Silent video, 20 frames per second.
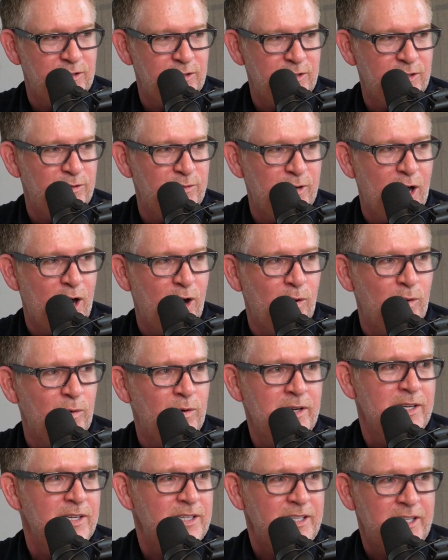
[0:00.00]
So you
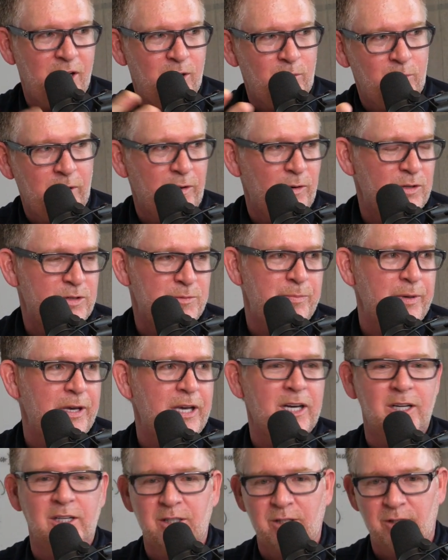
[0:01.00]
know, you know whether it's
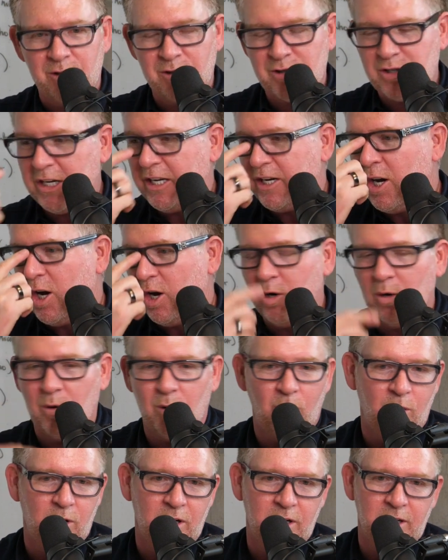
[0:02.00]
Bill or Gino
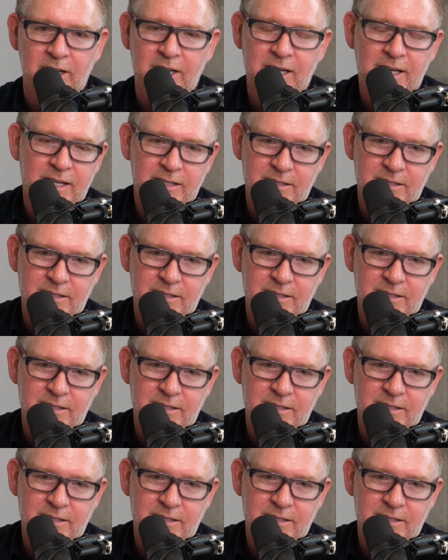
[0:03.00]
or